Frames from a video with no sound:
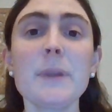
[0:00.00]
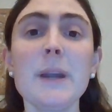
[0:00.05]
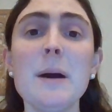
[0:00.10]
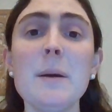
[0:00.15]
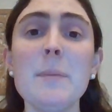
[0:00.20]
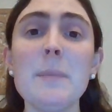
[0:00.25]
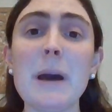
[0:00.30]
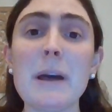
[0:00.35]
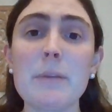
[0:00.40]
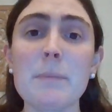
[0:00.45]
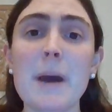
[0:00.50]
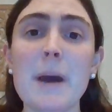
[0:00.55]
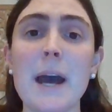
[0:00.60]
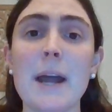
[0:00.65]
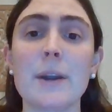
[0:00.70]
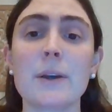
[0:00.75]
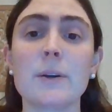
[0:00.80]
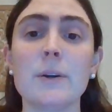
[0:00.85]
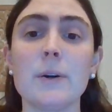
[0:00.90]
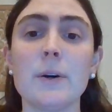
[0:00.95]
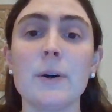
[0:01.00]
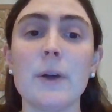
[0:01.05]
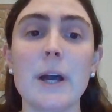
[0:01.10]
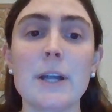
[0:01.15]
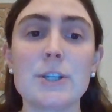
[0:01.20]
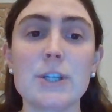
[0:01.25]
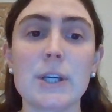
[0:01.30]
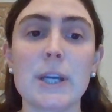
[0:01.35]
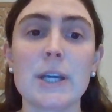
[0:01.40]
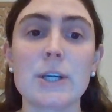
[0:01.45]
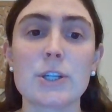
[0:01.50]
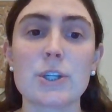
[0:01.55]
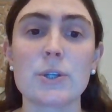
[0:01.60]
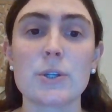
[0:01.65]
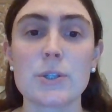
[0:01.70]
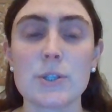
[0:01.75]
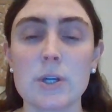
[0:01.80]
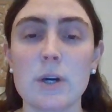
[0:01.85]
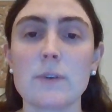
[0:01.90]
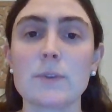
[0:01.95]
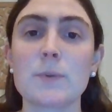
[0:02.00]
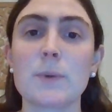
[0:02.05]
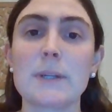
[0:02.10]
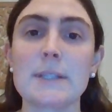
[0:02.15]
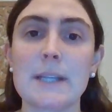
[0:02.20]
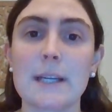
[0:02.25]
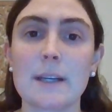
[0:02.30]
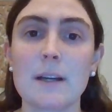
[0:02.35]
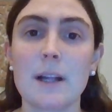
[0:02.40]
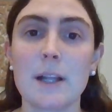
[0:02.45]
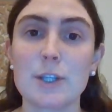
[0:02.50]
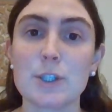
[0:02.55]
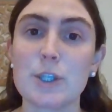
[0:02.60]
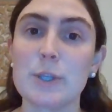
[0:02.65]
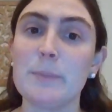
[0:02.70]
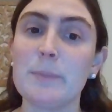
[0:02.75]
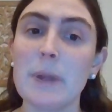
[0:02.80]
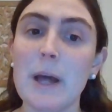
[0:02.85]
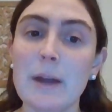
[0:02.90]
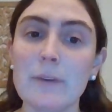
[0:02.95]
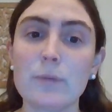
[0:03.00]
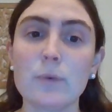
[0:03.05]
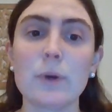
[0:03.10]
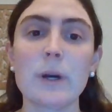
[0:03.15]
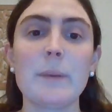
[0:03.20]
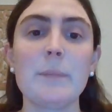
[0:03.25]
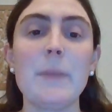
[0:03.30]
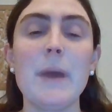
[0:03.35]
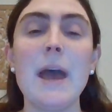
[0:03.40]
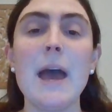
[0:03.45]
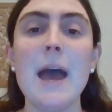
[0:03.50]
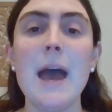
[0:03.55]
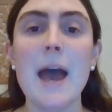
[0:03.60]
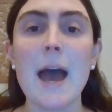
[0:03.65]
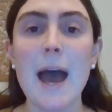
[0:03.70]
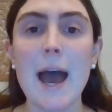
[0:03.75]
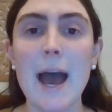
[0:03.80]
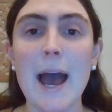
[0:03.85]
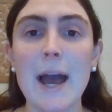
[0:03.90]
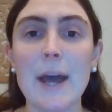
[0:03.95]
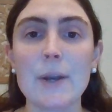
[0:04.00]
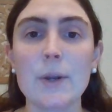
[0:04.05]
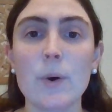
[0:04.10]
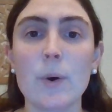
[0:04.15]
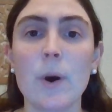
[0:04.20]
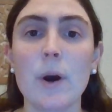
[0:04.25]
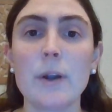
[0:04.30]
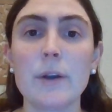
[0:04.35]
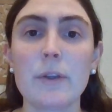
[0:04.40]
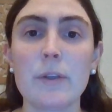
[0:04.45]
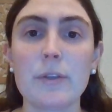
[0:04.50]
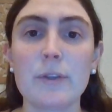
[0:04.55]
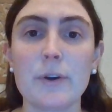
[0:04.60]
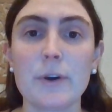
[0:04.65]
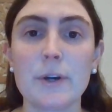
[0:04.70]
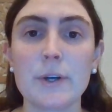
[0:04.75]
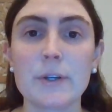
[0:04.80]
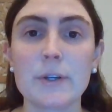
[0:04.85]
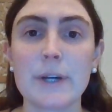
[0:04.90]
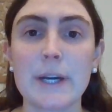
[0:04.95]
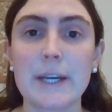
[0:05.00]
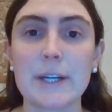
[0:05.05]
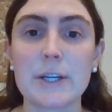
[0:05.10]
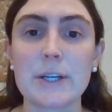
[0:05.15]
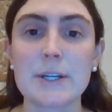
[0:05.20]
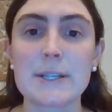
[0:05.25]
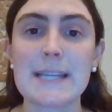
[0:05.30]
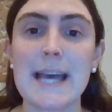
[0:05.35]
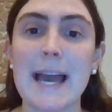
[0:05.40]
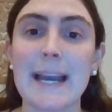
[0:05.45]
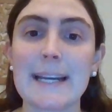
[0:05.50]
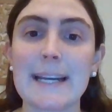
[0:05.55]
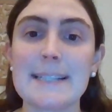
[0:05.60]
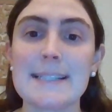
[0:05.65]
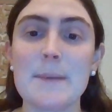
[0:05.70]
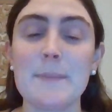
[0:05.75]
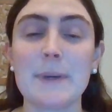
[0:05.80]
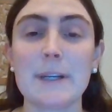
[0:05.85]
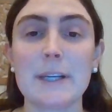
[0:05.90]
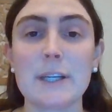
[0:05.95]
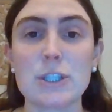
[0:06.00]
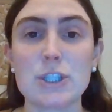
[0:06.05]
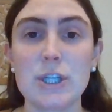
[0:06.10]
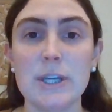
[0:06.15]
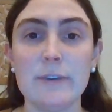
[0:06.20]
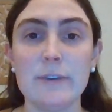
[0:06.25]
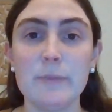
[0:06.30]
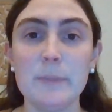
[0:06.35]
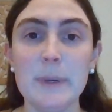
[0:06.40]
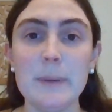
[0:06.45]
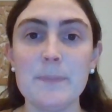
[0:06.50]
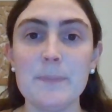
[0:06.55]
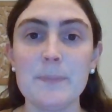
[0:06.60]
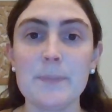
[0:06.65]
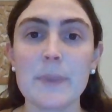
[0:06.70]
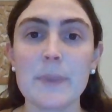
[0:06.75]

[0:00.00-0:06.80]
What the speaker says: a mathematical educational software technology platform, had on third graders' academic achievement.